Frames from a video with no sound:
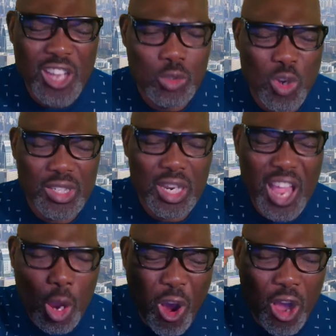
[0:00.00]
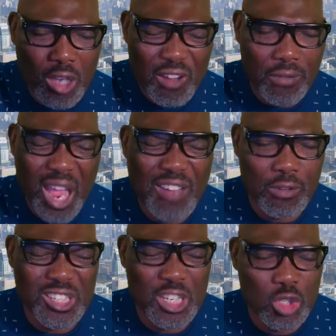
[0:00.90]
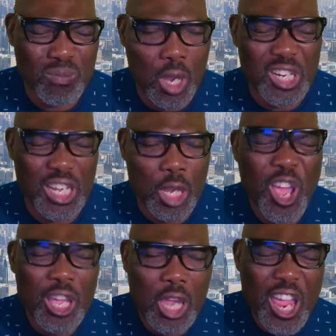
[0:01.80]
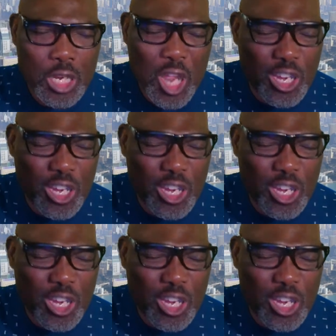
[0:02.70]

to the court of heaven this morning in the